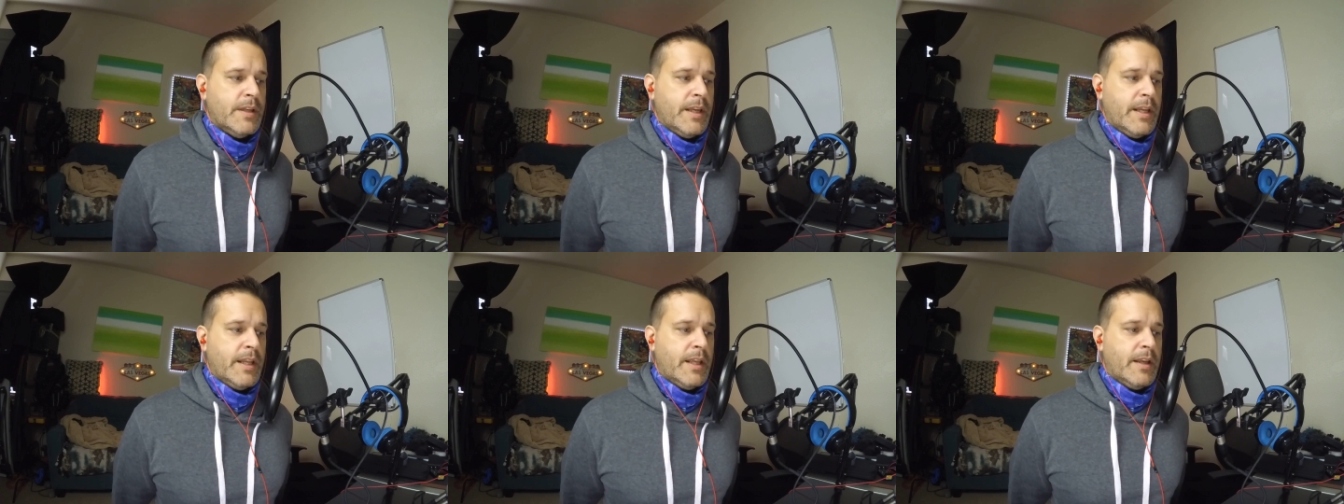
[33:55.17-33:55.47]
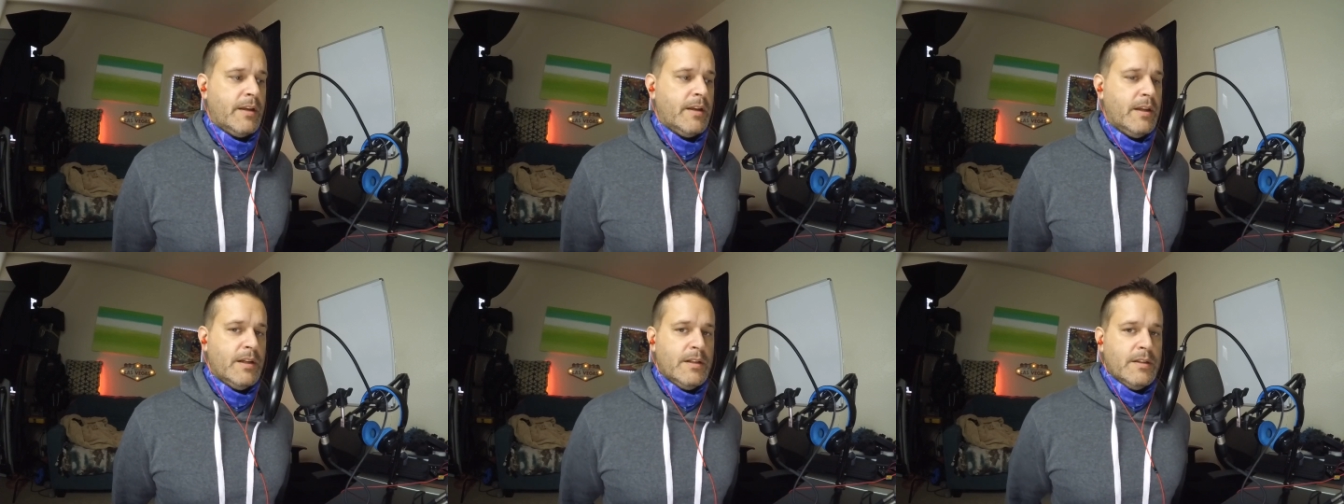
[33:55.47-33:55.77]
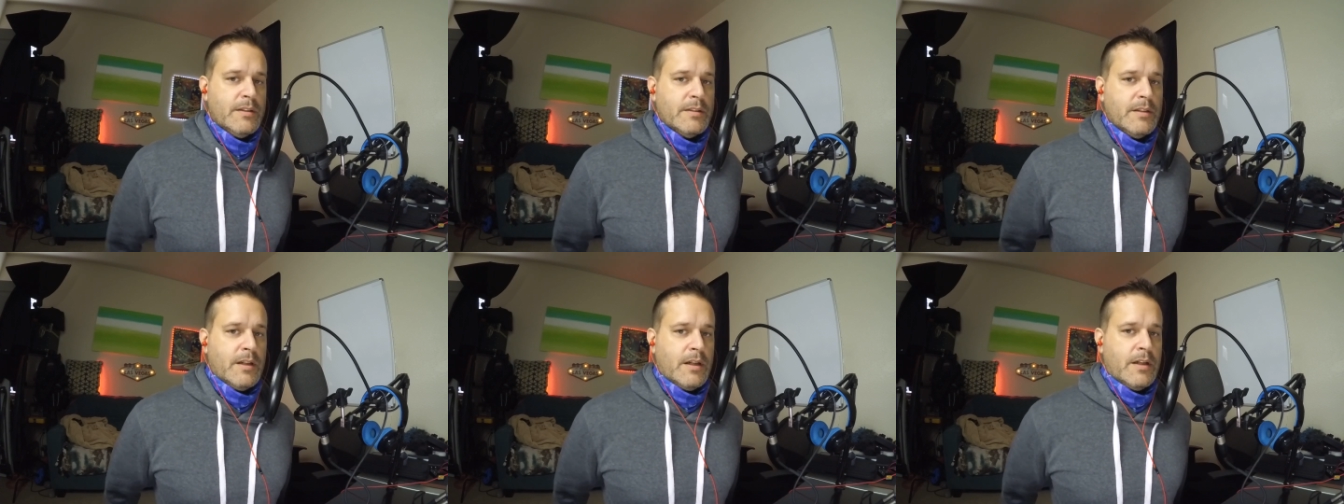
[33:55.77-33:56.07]
getting
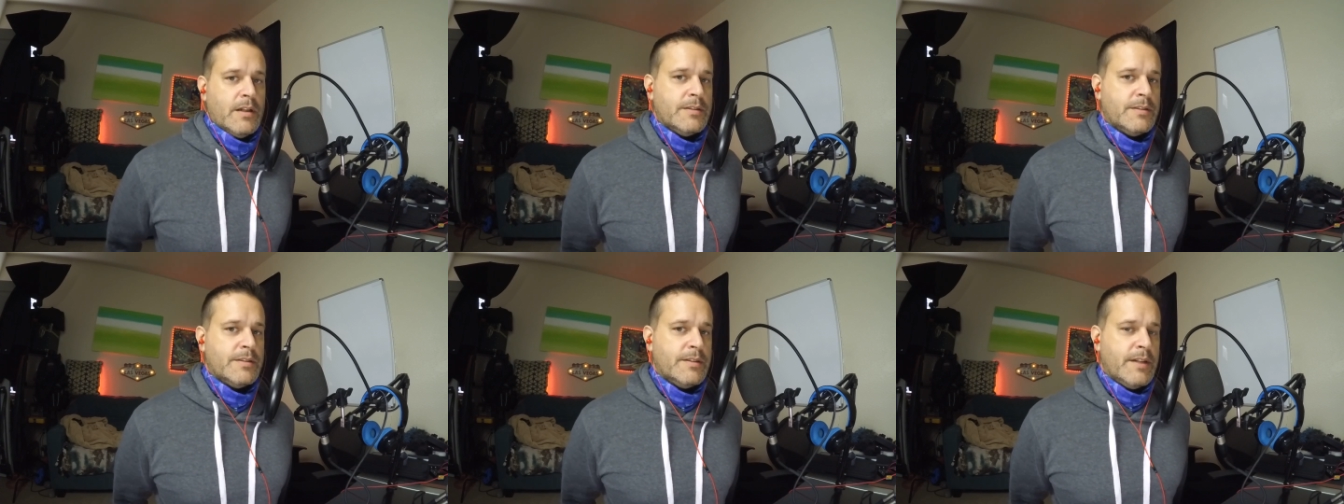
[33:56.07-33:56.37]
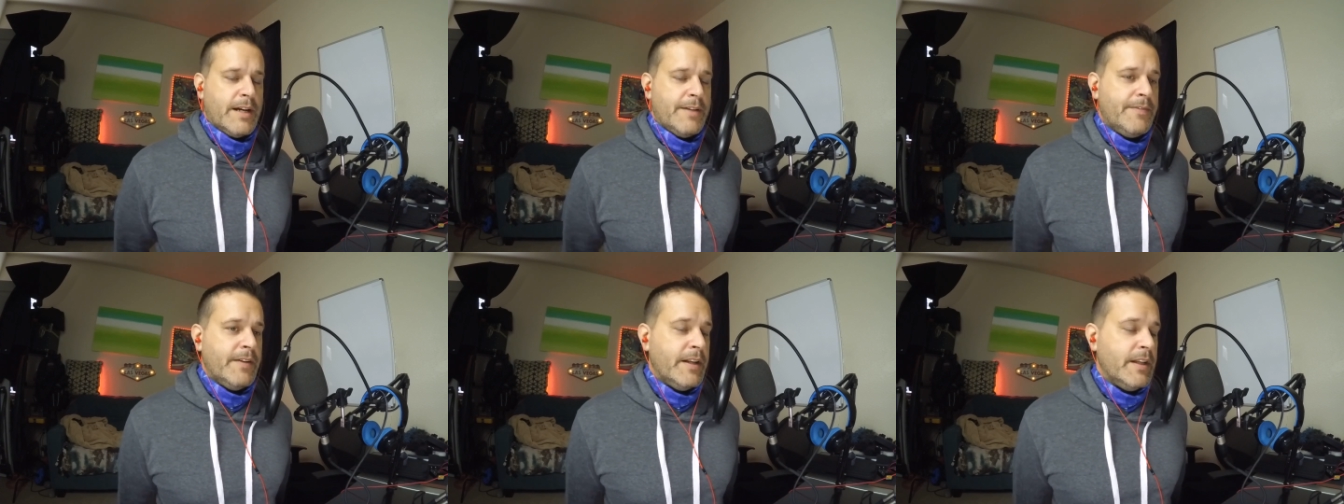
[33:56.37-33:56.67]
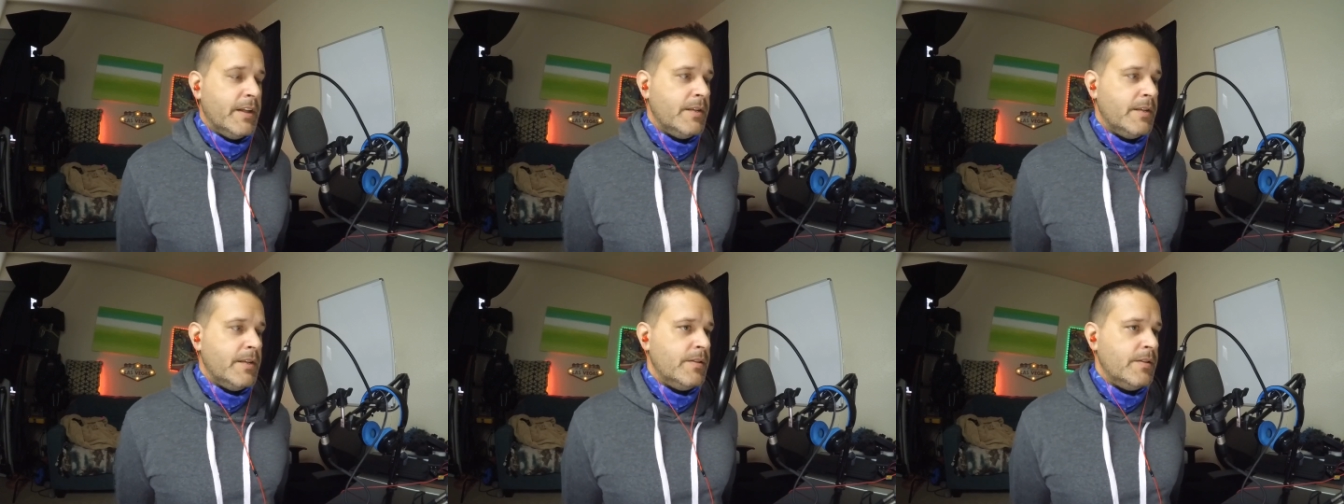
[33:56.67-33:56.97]
siphoned
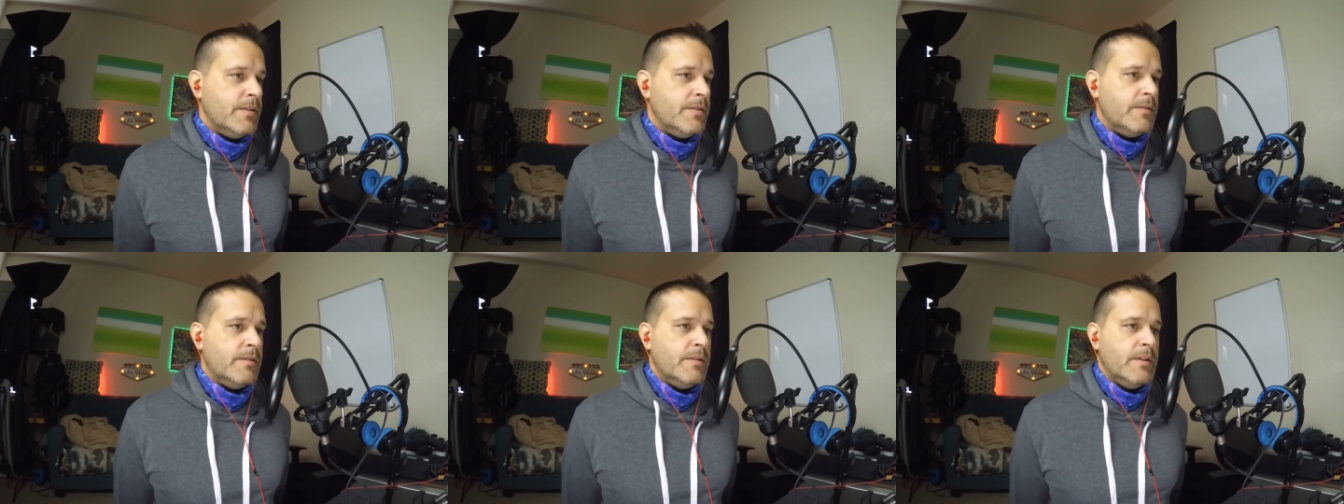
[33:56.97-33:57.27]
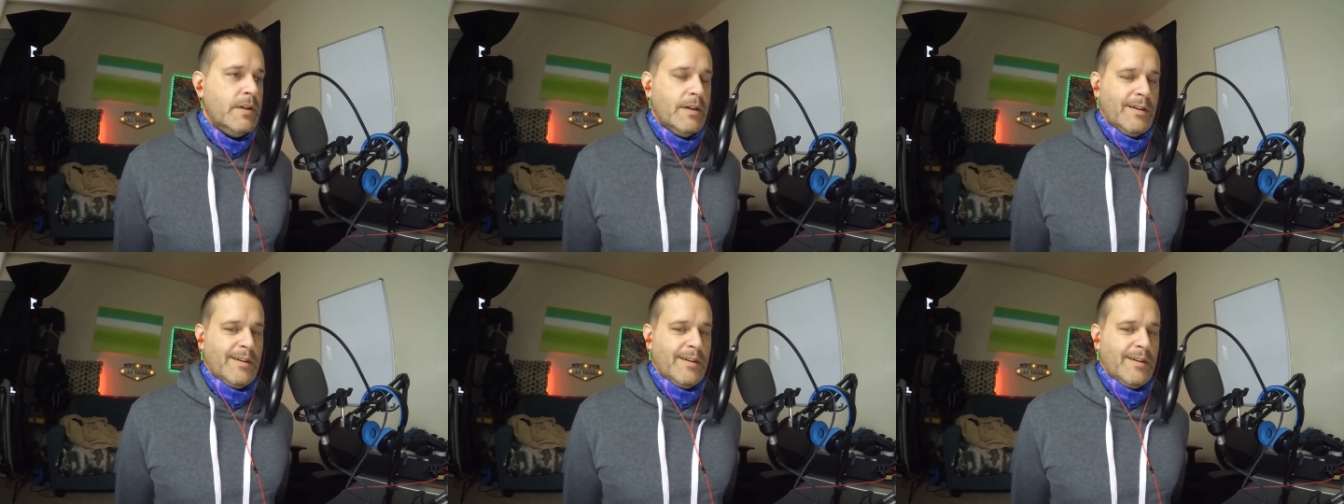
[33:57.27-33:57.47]
into.